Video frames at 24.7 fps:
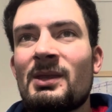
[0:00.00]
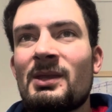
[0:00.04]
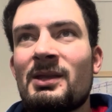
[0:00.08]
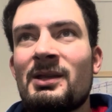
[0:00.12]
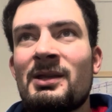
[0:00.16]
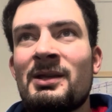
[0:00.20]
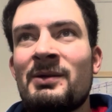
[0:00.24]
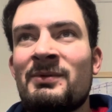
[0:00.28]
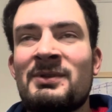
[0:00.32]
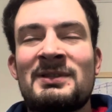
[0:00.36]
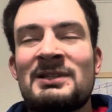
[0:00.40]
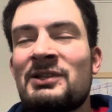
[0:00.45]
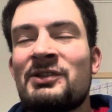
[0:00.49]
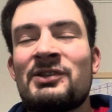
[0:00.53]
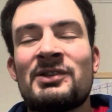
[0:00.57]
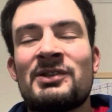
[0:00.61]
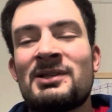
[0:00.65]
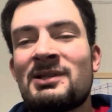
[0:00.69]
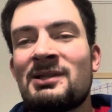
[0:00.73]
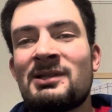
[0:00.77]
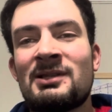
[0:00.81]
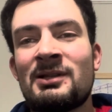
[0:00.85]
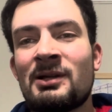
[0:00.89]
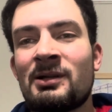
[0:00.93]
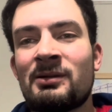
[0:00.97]
it was just
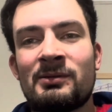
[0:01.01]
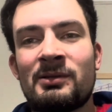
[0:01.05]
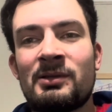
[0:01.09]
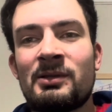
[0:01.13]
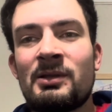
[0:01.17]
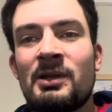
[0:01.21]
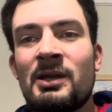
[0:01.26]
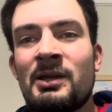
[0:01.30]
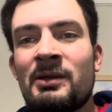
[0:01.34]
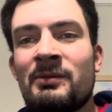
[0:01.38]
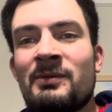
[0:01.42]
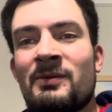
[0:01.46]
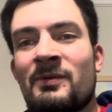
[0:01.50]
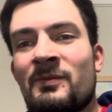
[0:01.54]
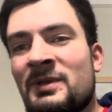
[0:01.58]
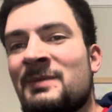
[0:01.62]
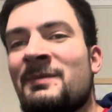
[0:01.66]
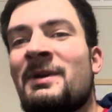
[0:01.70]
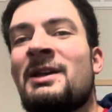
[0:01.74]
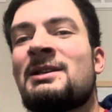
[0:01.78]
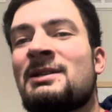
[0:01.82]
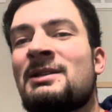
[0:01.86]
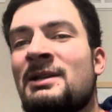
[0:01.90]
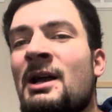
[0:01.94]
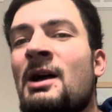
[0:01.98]
it was
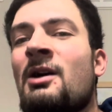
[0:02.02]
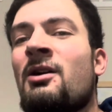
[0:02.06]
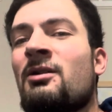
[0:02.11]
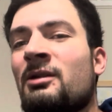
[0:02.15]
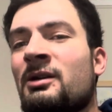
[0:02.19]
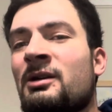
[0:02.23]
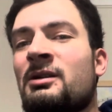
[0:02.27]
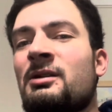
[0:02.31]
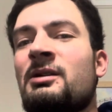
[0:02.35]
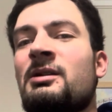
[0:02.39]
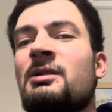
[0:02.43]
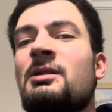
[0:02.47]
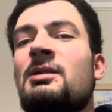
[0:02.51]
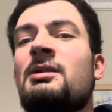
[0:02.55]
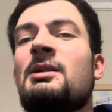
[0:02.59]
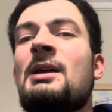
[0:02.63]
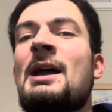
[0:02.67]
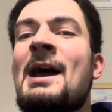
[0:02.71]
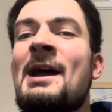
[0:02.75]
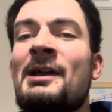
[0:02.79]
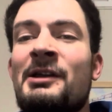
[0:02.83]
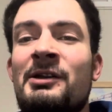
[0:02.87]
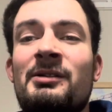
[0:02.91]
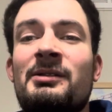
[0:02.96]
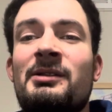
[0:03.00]
amazing how
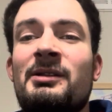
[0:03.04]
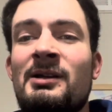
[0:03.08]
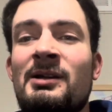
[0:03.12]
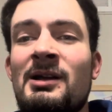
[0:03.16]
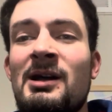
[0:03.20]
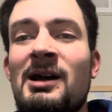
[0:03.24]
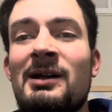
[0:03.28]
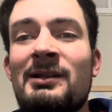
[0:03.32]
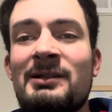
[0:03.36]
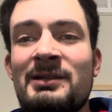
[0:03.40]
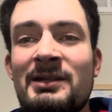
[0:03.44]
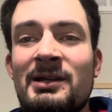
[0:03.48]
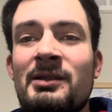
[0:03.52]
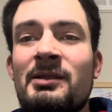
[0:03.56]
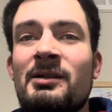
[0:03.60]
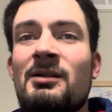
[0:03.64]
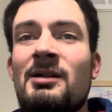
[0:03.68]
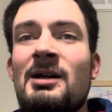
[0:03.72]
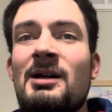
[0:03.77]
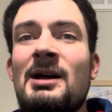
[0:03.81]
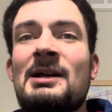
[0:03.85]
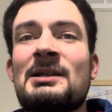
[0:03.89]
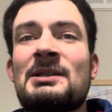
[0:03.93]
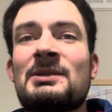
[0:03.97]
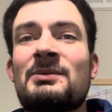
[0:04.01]
accurate the content of the
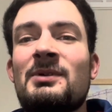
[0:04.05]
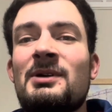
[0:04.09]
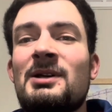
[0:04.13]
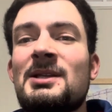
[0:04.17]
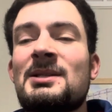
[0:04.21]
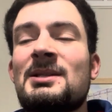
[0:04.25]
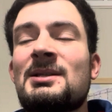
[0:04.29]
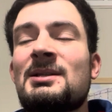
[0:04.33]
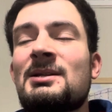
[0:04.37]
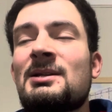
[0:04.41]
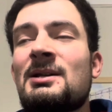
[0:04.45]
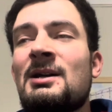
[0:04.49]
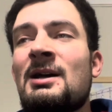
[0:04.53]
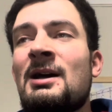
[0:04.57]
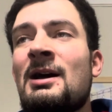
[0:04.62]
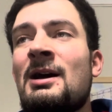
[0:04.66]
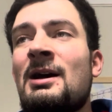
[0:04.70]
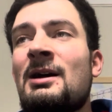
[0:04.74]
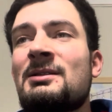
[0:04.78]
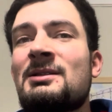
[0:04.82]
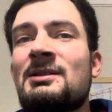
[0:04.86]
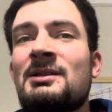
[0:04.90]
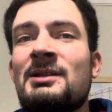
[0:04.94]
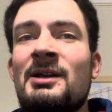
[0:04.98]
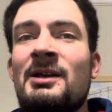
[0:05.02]
class was.
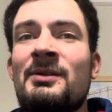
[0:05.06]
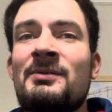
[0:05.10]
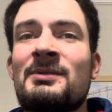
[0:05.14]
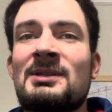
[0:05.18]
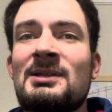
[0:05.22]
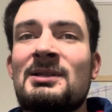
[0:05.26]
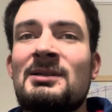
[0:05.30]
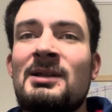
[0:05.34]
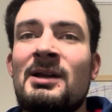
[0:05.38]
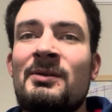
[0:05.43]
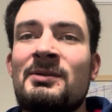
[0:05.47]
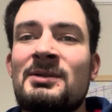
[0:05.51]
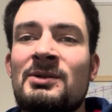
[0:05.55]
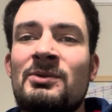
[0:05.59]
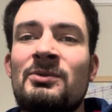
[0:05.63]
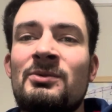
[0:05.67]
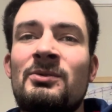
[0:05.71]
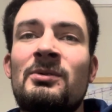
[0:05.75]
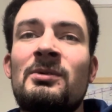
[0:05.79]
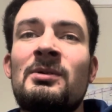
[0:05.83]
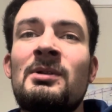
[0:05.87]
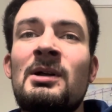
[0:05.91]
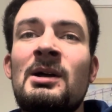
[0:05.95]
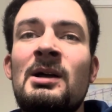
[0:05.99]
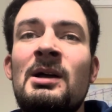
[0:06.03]
So that was
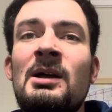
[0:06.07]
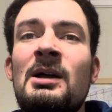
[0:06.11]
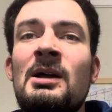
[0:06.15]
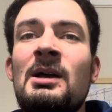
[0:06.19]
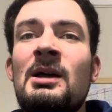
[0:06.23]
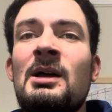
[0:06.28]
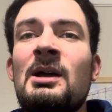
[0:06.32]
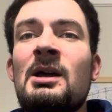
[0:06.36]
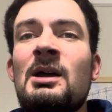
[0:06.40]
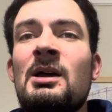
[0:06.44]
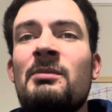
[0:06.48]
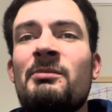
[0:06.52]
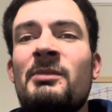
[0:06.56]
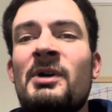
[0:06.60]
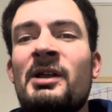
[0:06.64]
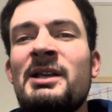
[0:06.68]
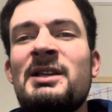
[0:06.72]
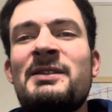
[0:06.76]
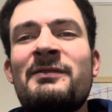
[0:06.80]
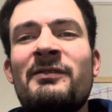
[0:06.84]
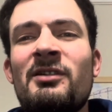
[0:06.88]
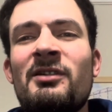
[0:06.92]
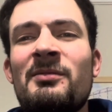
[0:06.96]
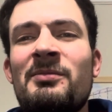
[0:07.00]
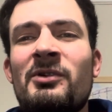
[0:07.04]
cool. My least
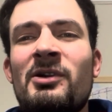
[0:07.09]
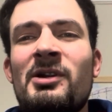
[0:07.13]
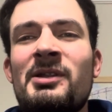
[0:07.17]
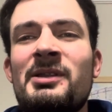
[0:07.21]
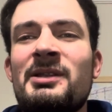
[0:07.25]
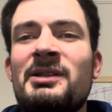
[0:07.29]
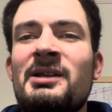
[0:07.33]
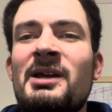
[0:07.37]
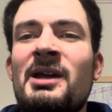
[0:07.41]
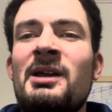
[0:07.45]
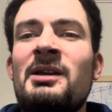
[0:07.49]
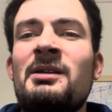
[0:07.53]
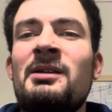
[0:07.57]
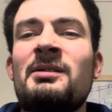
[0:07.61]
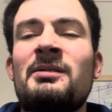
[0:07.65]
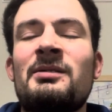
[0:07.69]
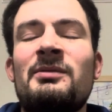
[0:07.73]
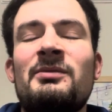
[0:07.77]
favorite part of the day.